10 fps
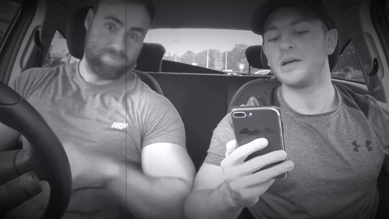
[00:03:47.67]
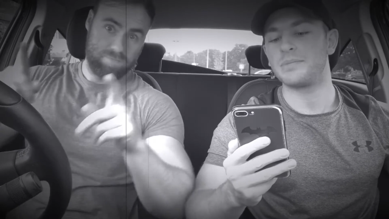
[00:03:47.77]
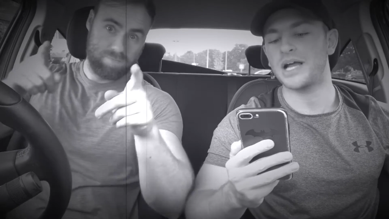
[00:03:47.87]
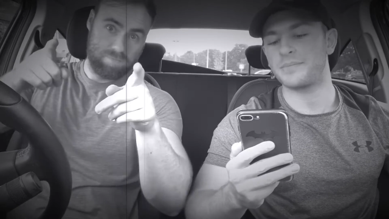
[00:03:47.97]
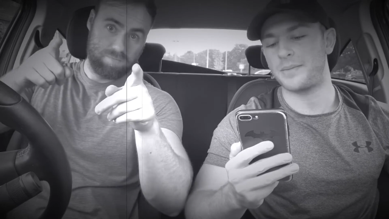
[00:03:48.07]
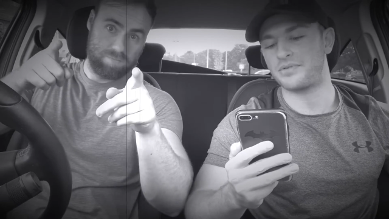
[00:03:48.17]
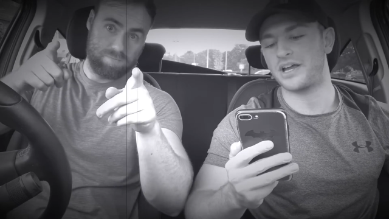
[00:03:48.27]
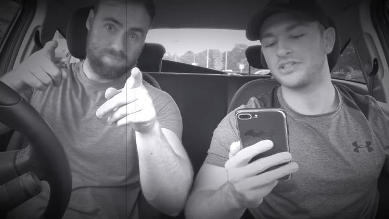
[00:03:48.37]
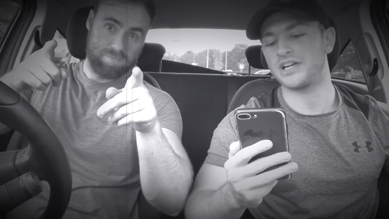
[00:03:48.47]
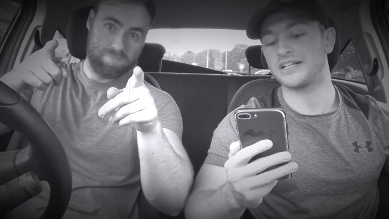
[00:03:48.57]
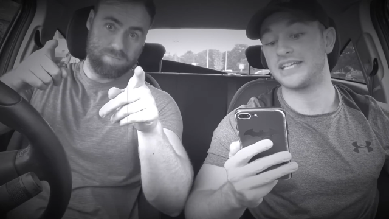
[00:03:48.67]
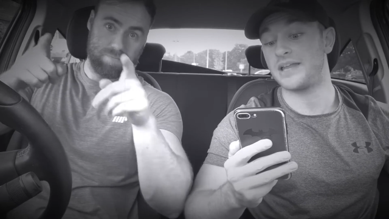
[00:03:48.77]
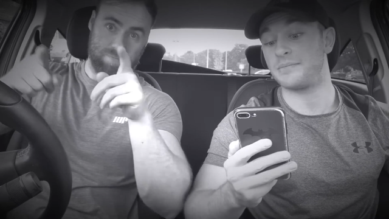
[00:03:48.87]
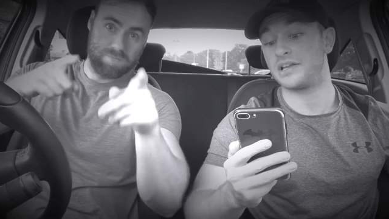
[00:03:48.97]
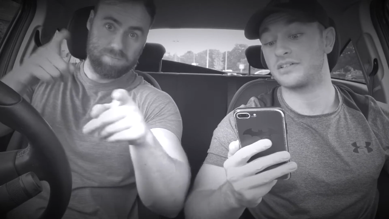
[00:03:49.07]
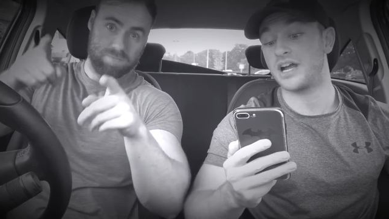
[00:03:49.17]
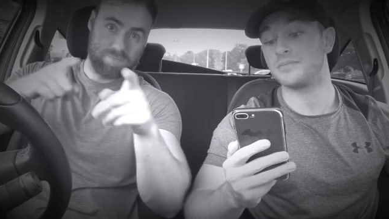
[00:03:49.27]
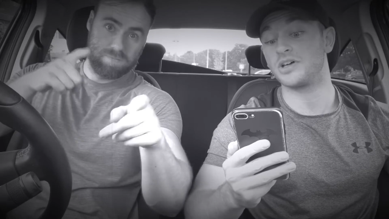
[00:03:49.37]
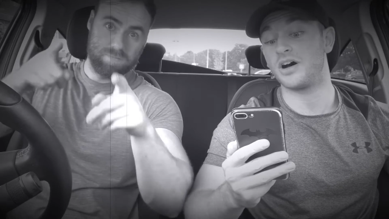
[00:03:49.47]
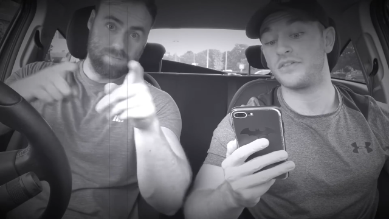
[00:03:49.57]
Speaker 1: black pepper extract, 10
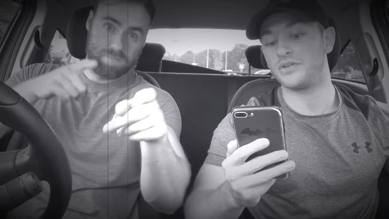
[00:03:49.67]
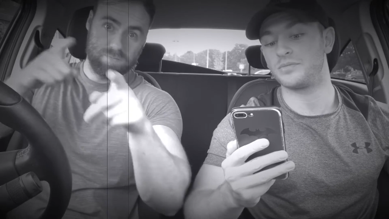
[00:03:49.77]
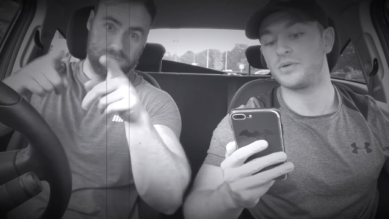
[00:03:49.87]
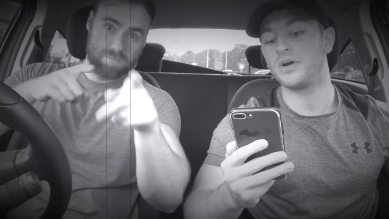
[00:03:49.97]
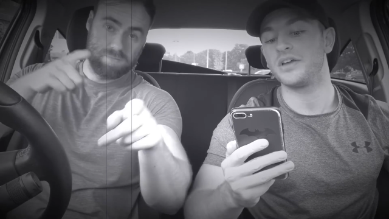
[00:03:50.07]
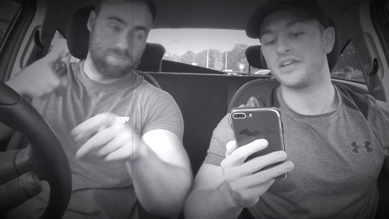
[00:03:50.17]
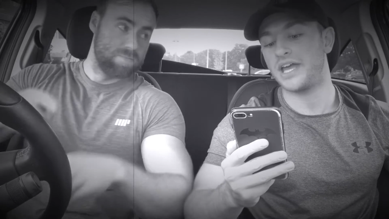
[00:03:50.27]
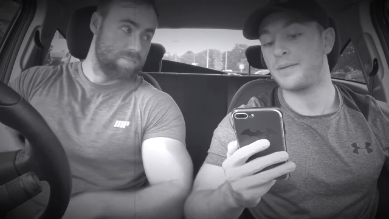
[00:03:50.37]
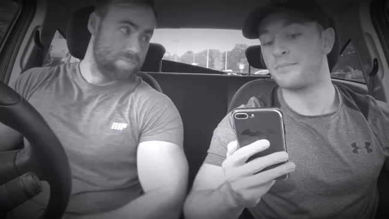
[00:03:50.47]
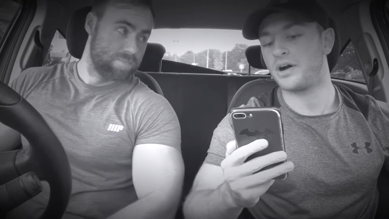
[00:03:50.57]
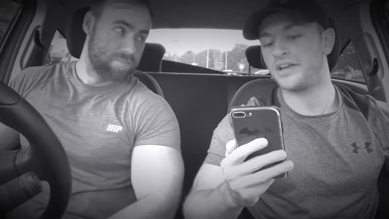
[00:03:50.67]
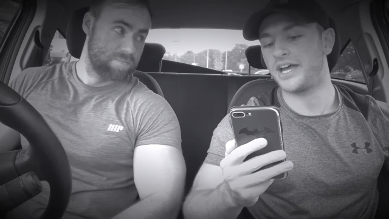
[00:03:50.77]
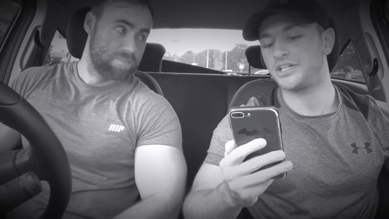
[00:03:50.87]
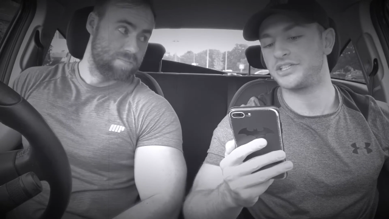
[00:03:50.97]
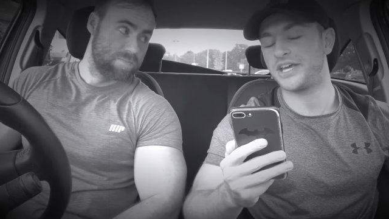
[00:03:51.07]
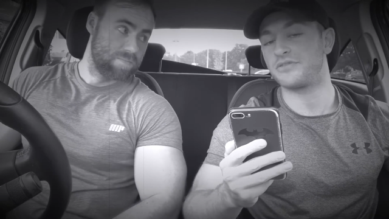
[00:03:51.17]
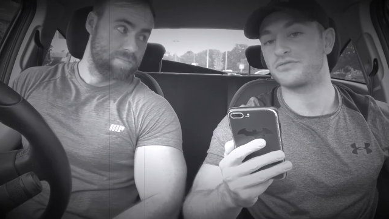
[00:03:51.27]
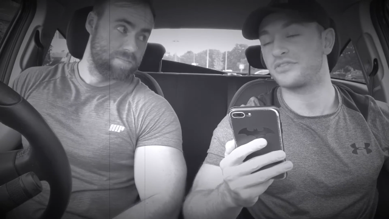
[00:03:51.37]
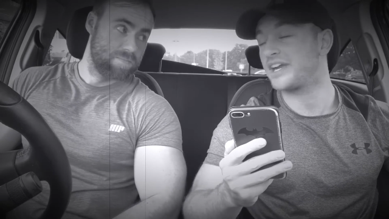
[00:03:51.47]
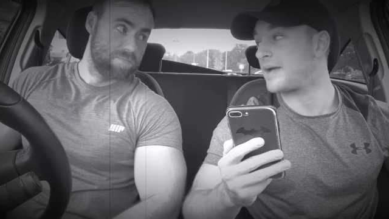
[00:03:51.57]
milligrams, higher than normal, yohimbine HCl,
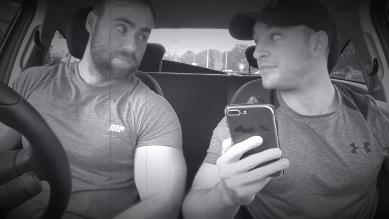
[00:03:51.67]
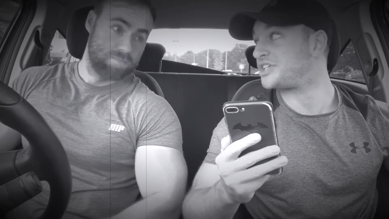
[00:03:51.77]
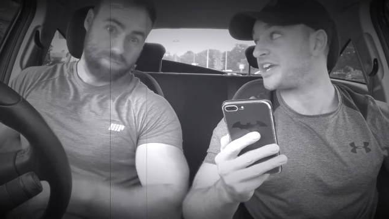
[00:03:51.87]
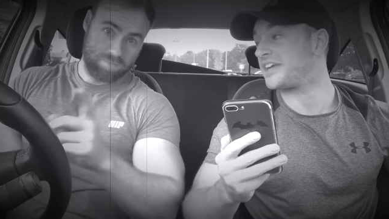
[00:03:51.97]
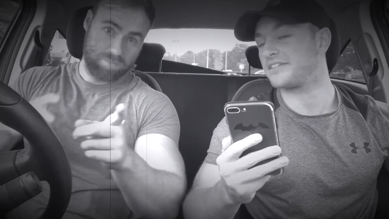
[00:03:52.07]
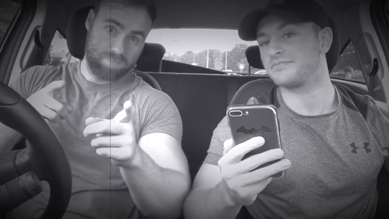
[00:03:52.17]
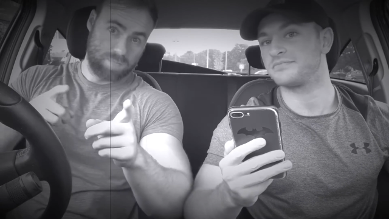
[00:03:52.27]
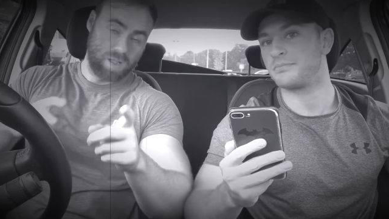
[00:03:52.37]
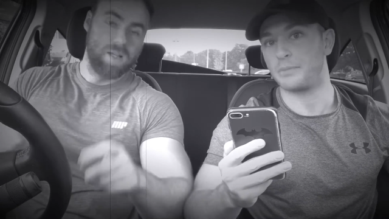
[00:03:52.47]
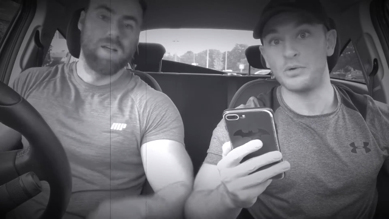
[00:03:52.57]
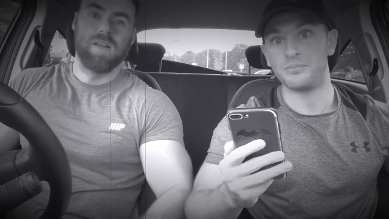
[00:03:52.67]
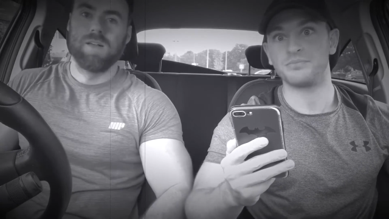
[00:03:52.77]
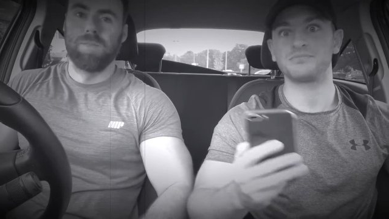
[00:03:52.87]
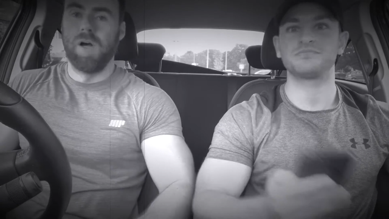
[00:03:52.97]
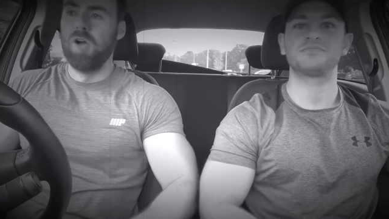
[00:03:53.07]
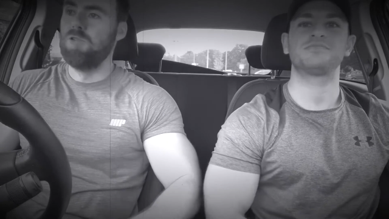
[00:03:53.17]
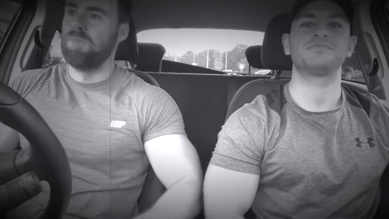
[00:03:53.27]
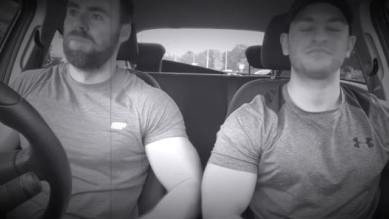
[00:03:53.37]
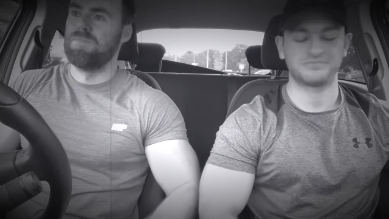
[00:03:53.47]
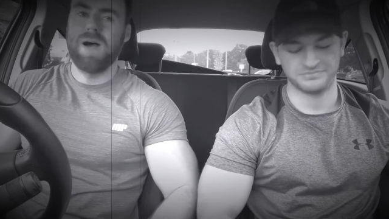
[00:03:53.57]
Speaker 2: 3 mg. Boom.
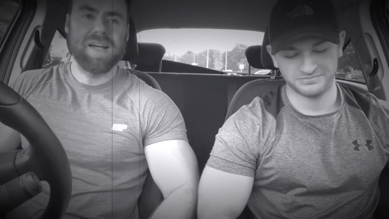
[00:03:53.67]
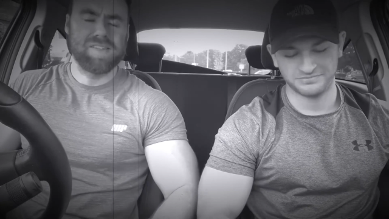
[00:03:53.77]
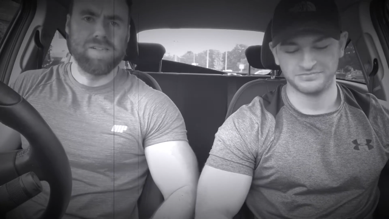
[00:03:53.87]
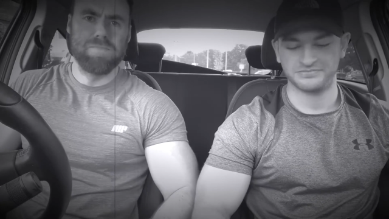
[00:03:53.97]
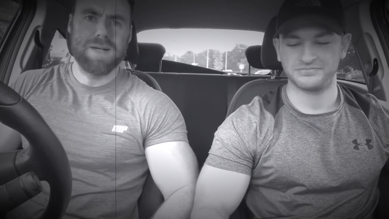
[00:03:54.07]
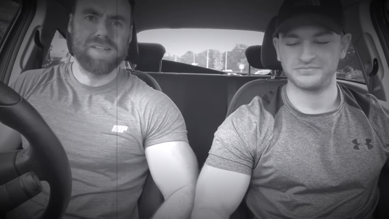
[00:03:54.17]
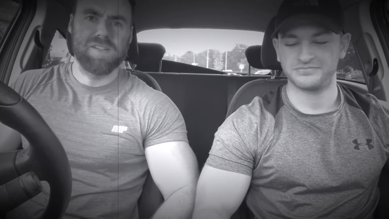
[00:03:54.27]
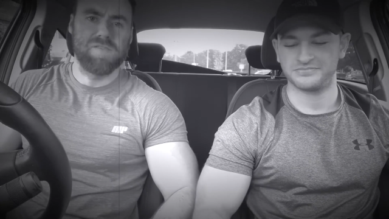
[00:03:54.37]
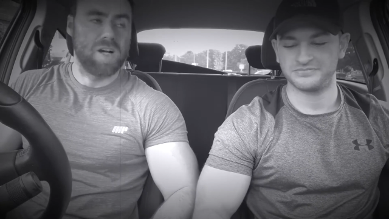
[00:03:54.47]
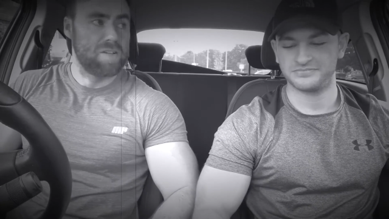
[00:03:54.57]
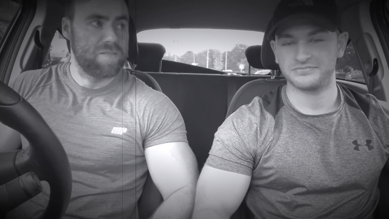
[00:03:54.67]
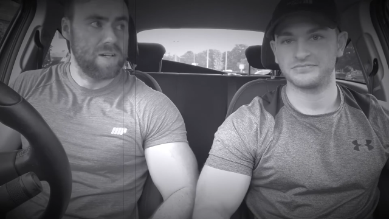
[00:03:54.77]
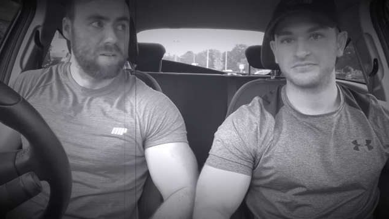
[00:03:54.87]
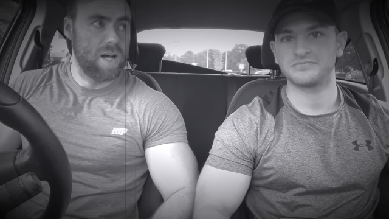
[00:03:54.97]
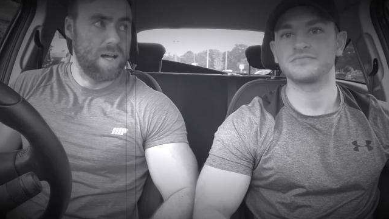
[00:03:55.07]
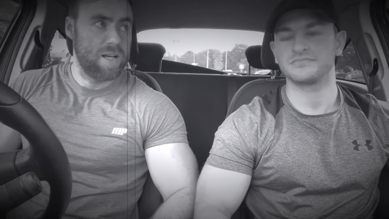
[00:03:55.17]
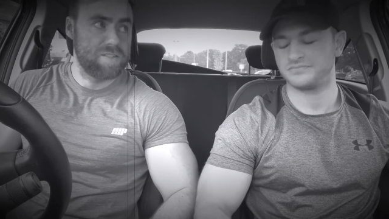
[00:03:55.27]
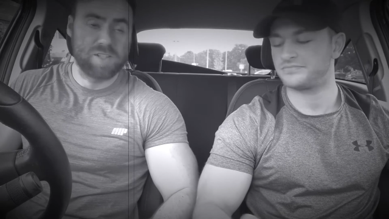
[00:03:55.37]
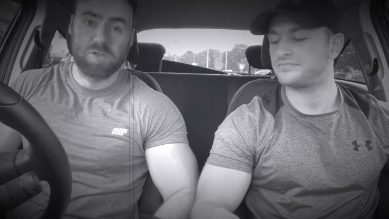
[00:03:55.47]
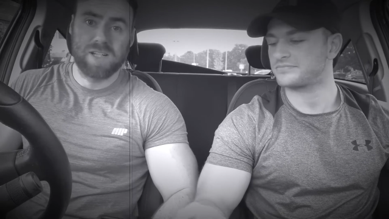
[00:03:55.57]
Boom. Massive, massive dose of uh,
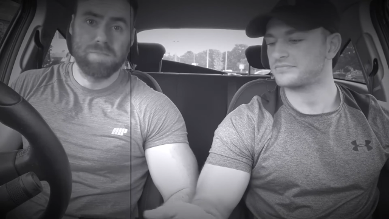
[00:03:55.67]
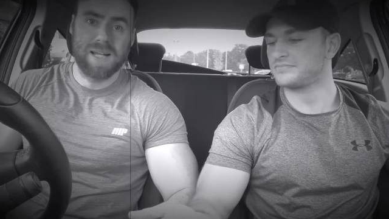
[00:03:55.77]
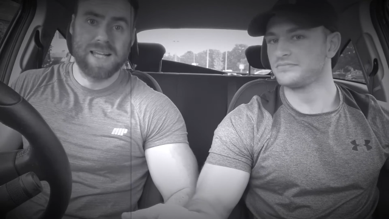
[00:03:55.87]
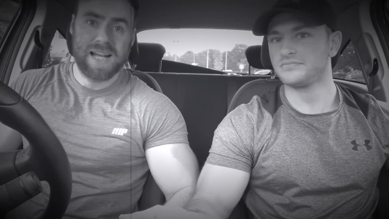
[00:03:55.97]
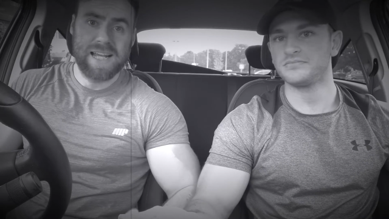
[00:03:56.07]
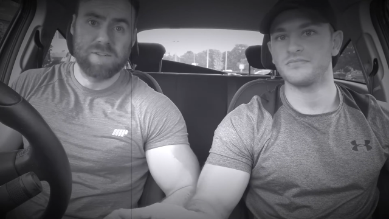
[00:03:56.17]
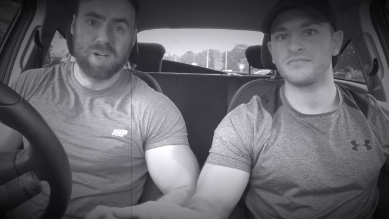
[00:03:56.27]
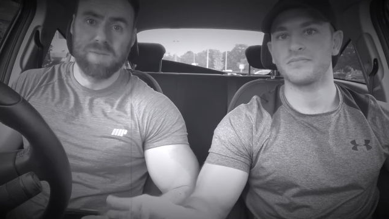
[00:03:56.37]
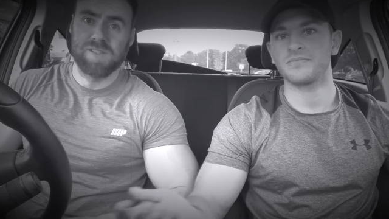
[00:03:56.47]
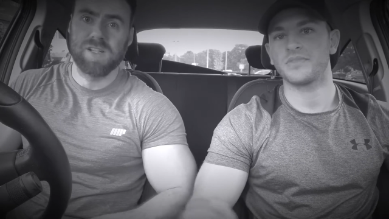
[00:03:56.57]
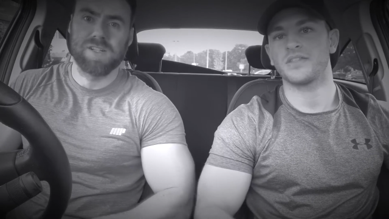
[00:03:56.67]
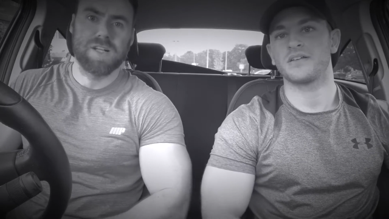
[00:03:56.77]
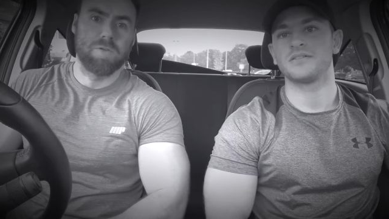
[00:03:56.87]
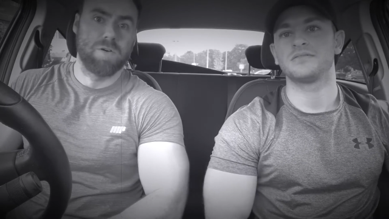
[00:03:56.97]
citrulline malate, eight grams. You know, you don't